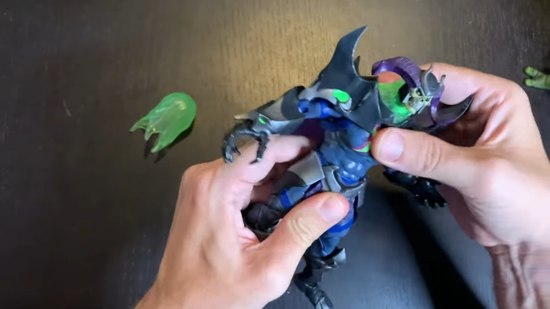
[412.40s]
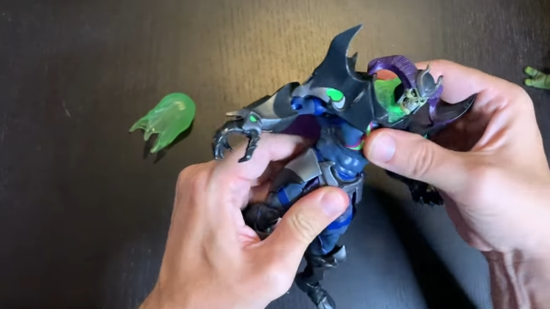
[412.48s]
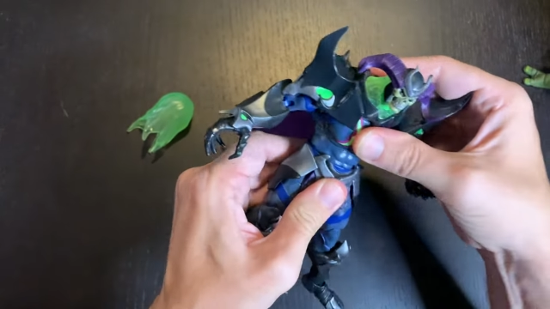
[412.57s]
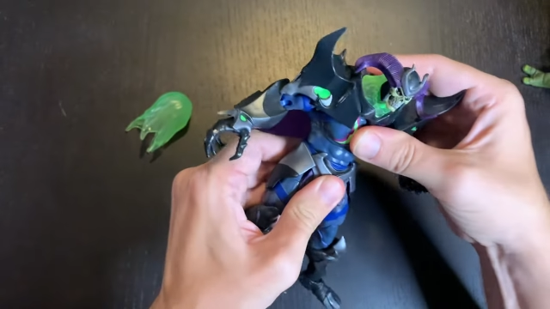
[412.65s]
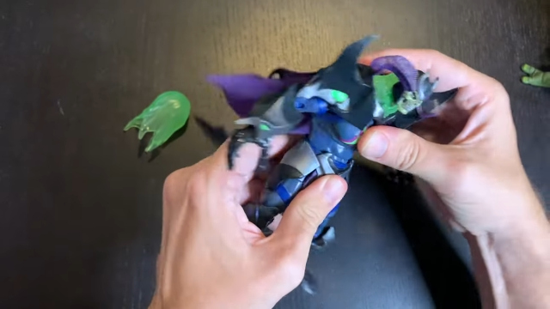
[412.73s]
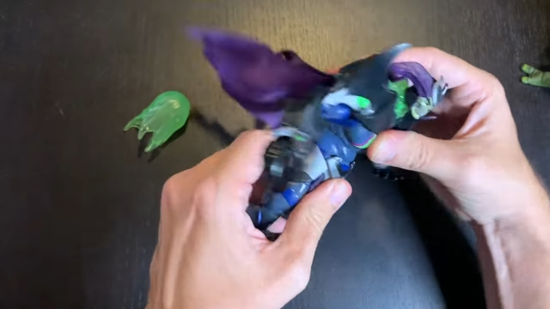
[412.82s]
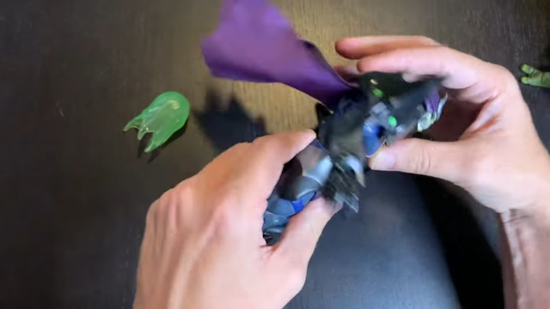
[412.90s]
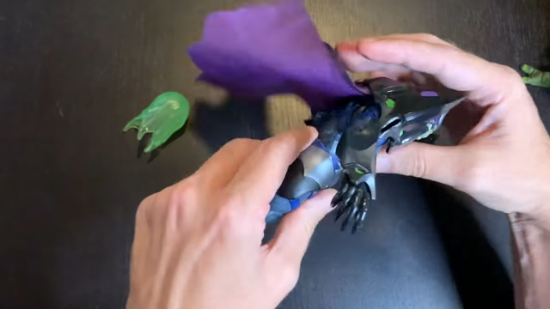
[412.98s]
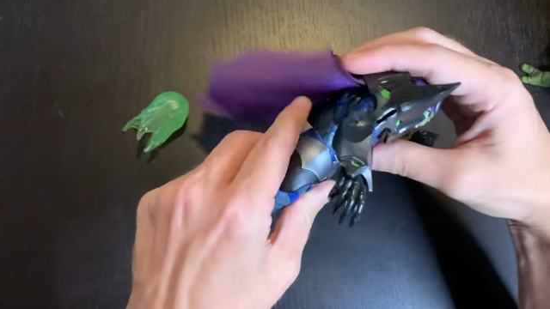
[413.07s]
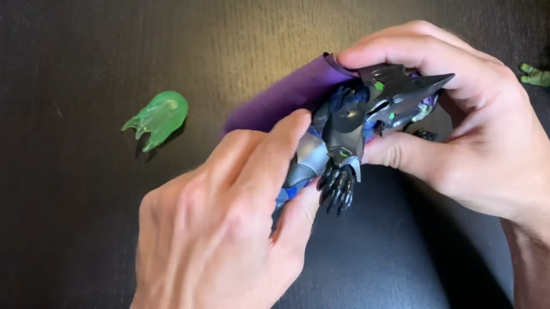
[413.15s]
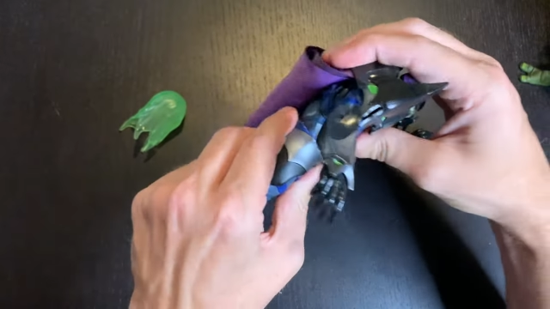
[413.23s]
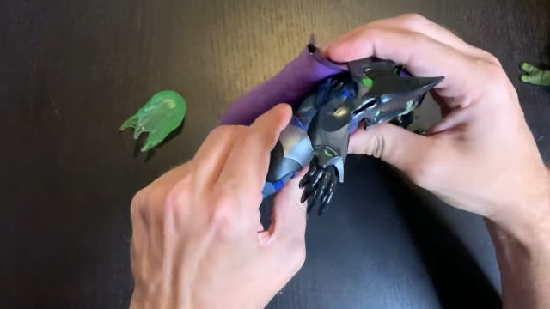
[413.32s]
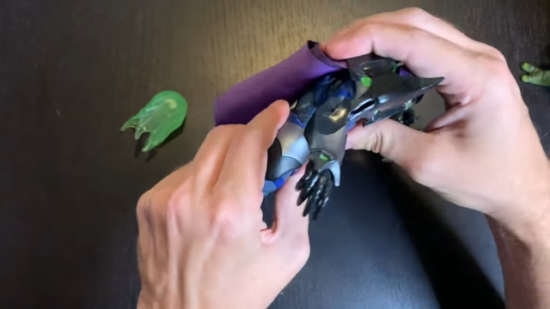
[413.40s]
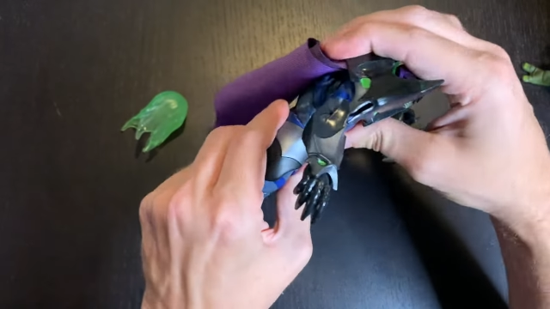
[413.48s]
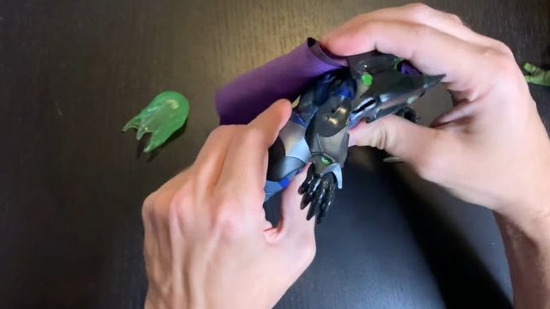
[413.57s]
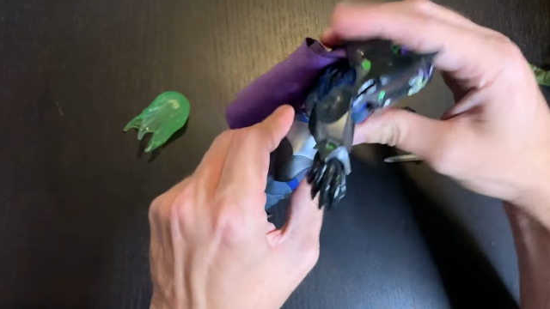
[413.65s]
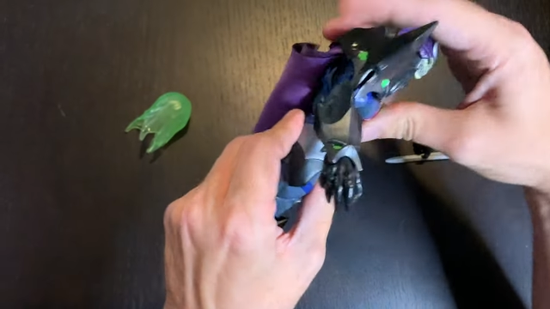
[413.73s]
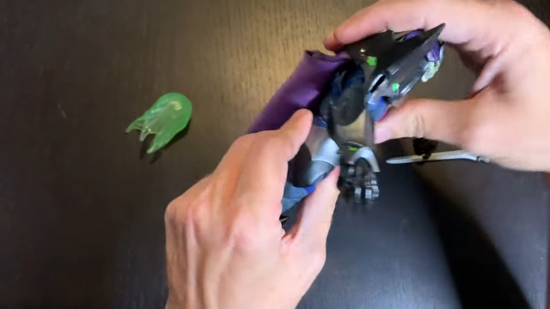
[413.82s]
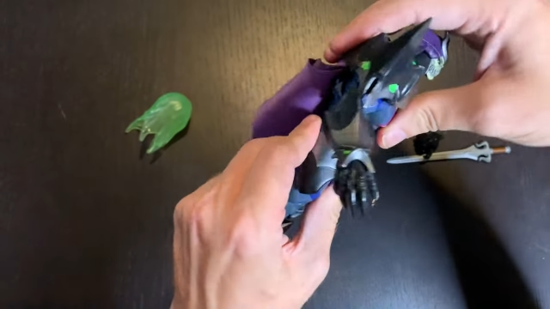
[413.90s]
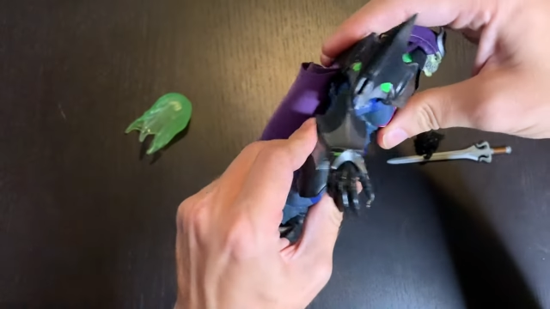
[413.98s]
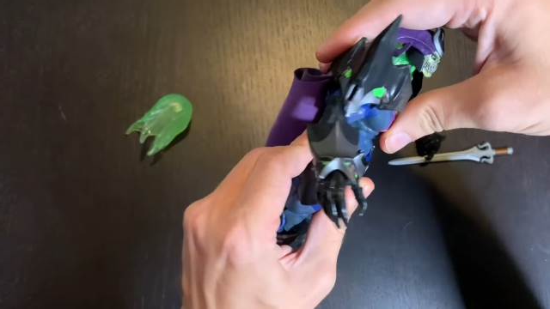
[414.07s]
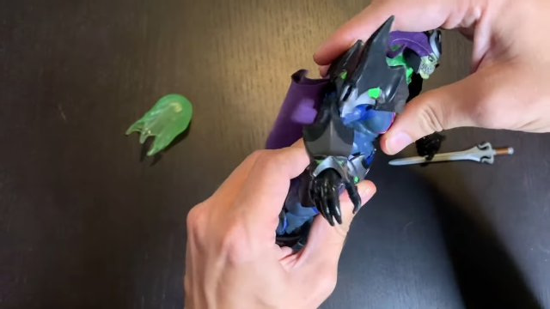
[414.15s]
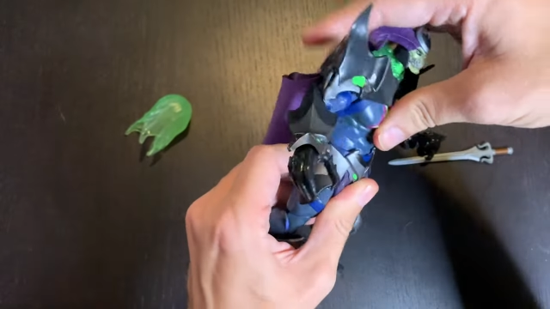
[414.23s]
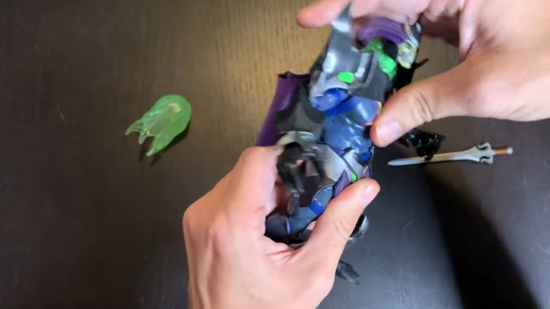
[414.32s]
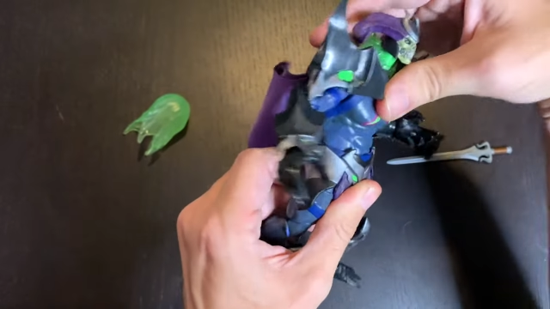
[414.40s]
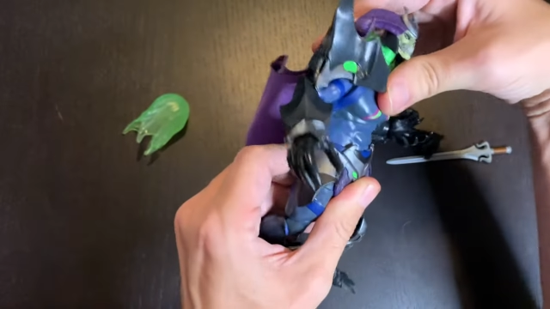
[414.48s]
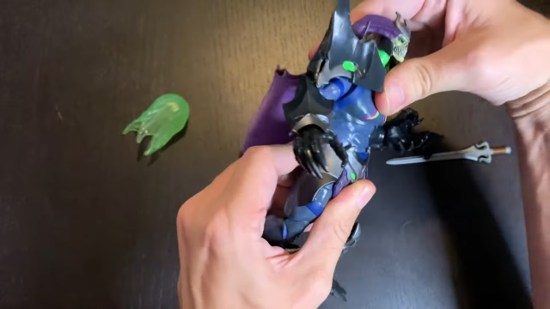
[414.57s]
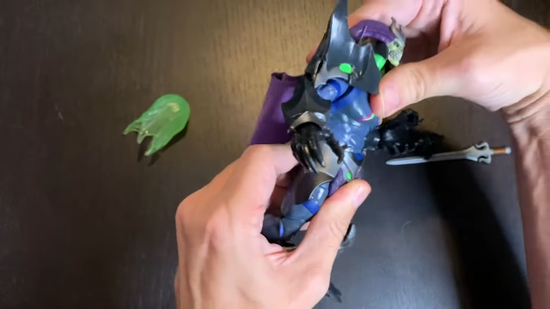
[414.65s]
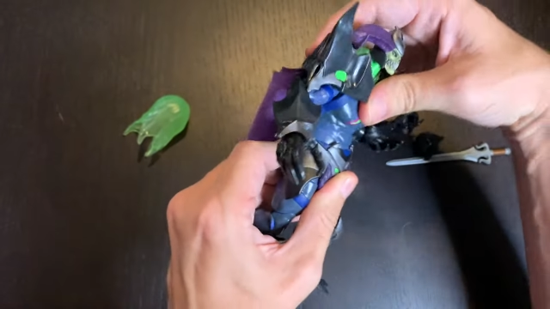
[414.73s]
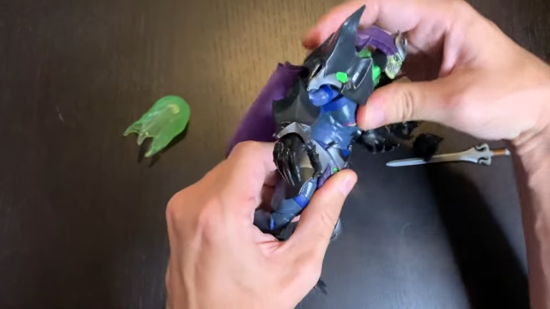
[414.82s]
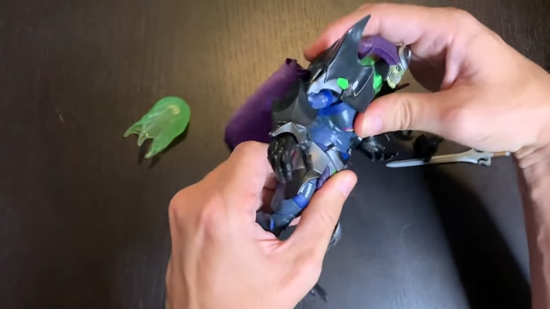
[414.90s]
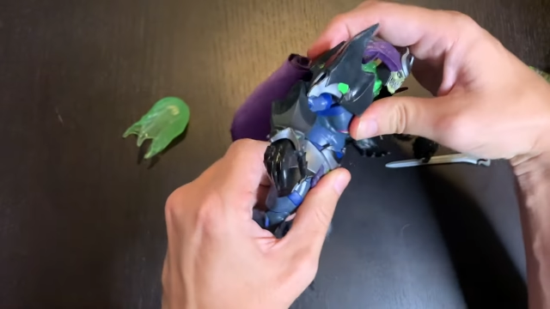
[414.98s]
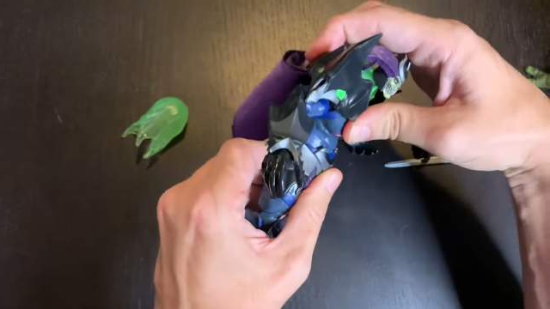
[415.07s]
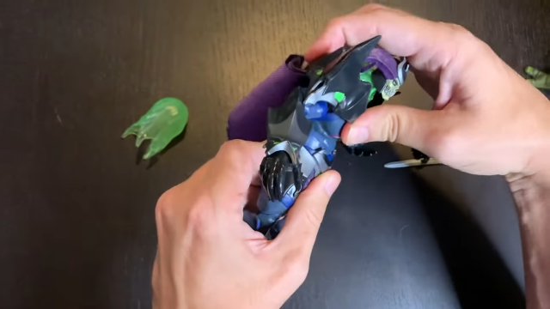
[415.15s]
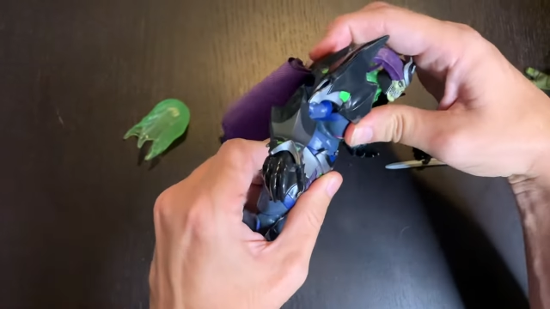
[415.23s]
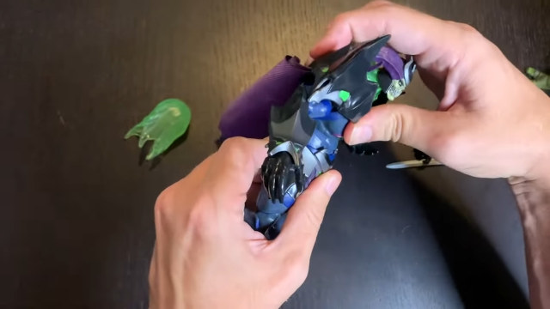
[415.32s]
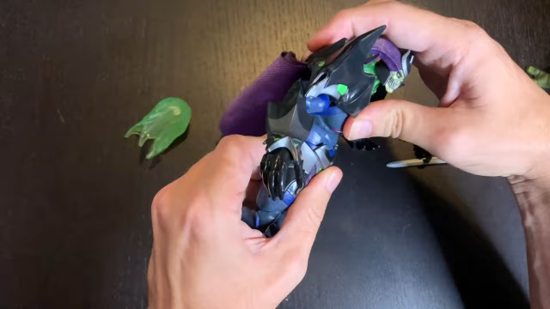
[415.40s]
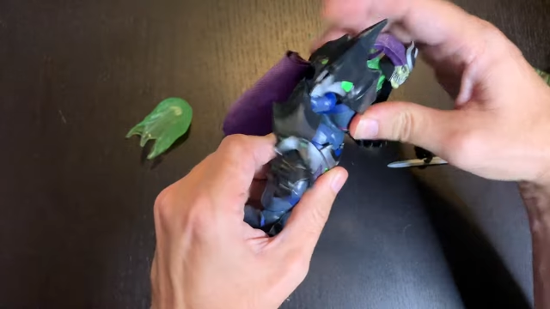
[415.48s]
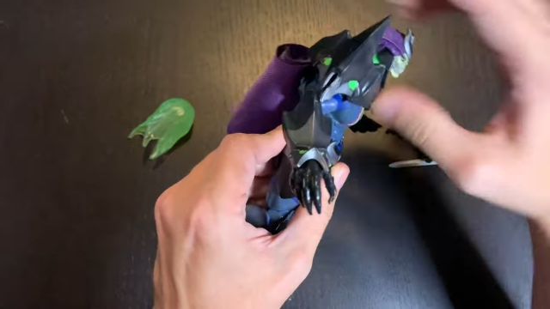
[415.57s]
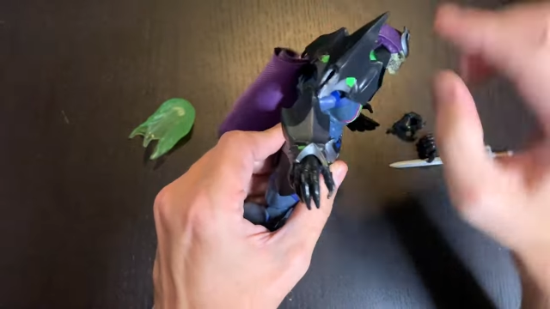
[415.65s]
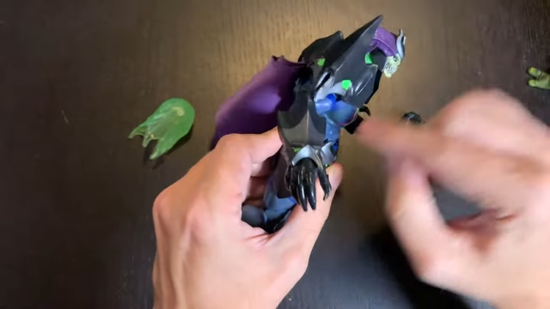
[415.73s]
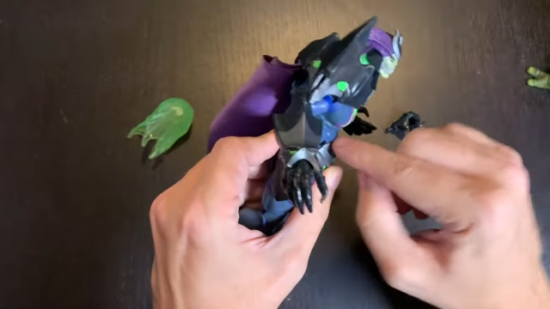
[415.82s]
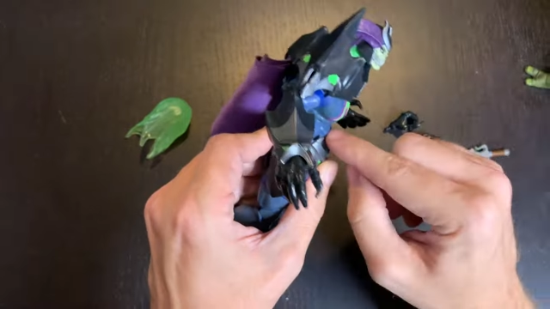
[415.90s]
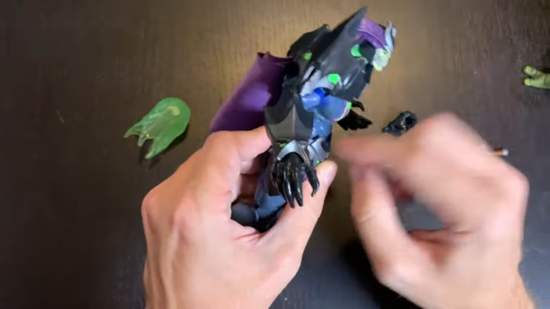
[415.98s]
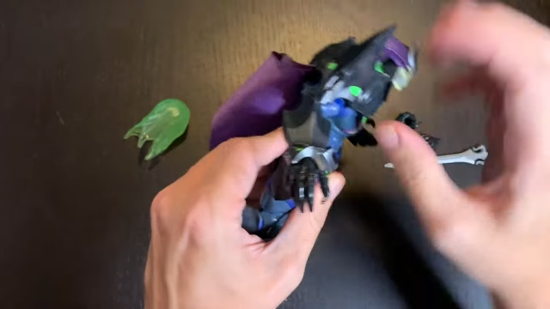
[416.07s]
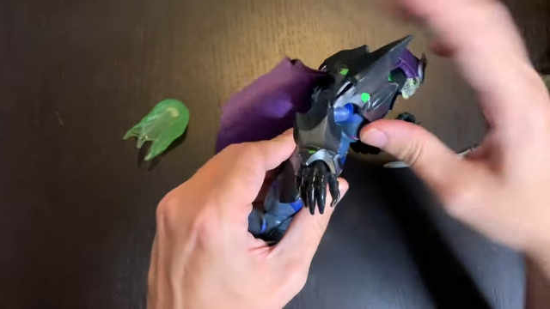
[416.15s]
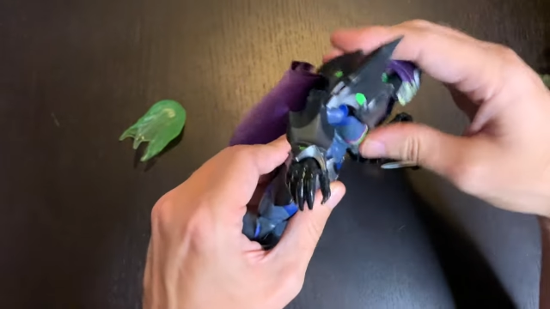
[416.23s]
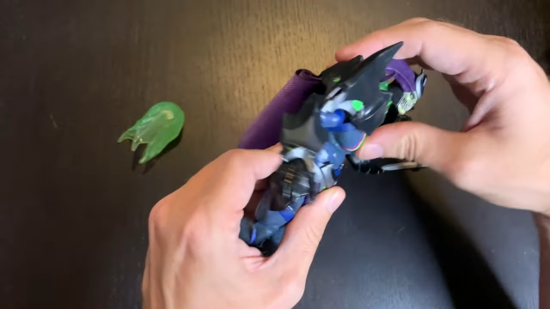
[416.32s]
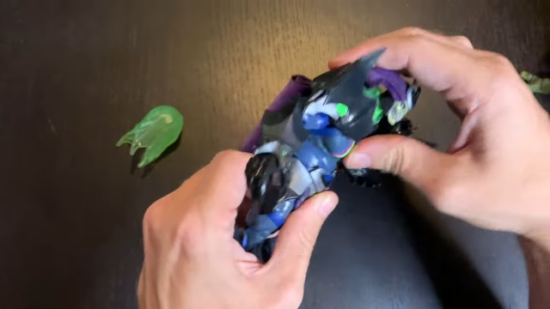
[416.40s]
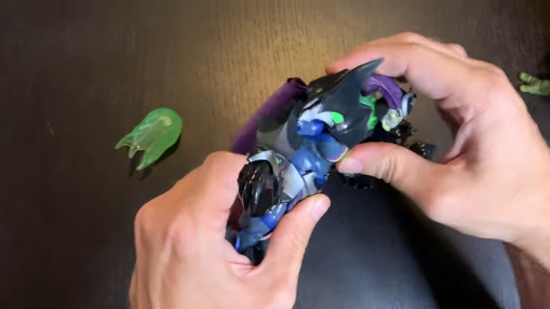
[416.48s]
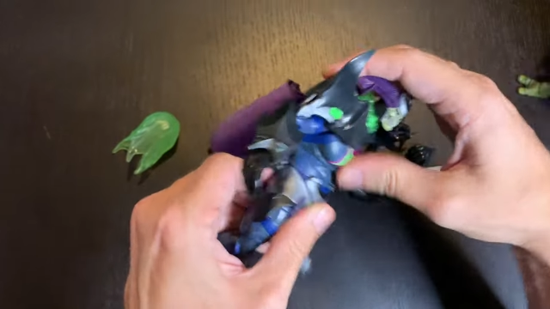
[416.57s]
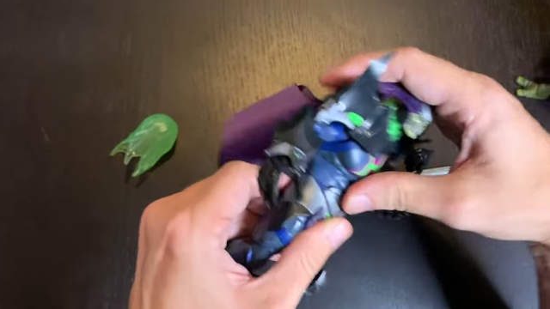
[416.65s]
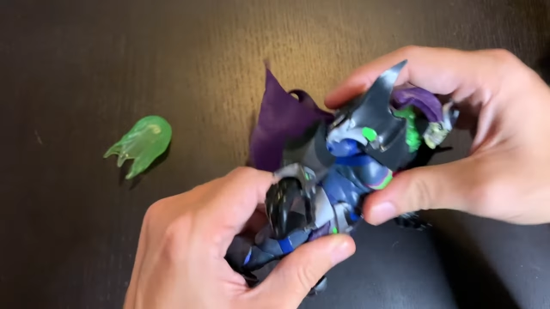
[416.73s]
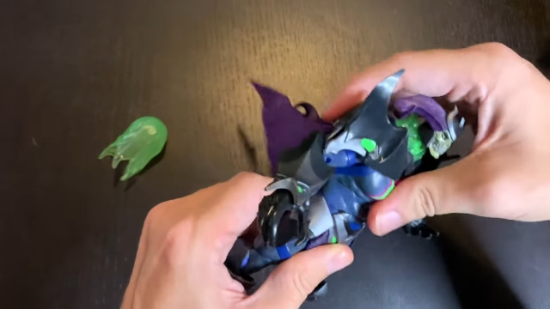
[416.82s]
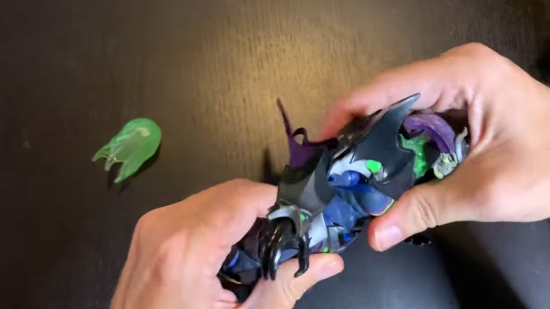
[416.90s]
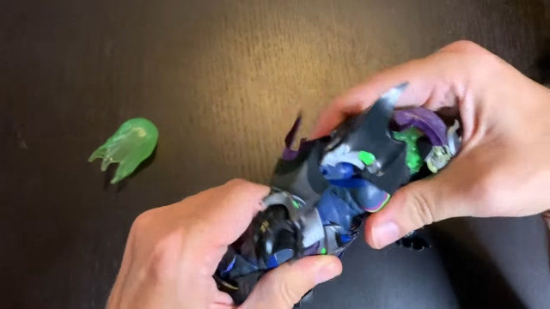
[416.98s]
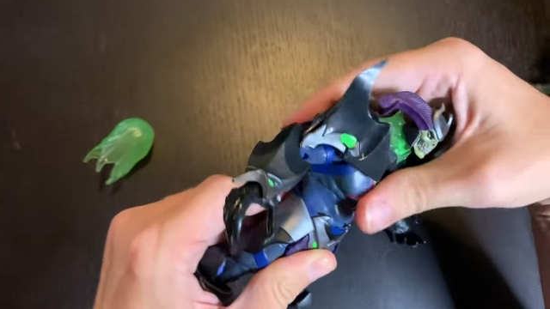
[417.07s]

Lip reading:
Nobody's mouth can be seen.